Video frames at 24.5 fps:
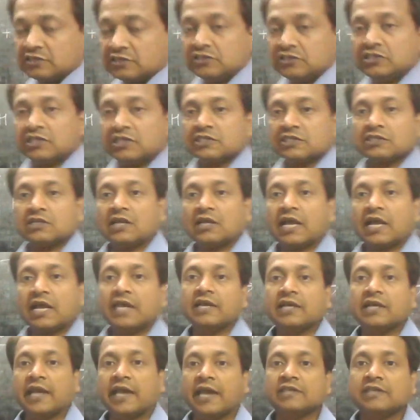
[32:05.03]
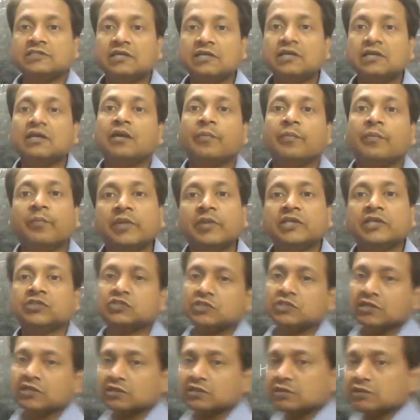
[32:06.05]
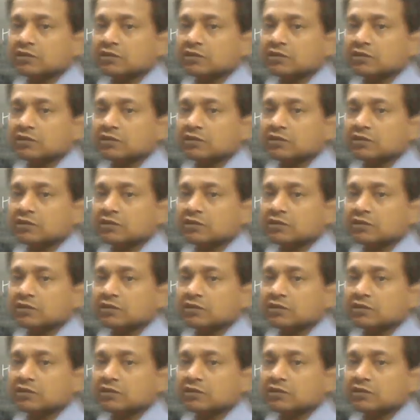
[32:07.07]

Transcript: just like as a mixture.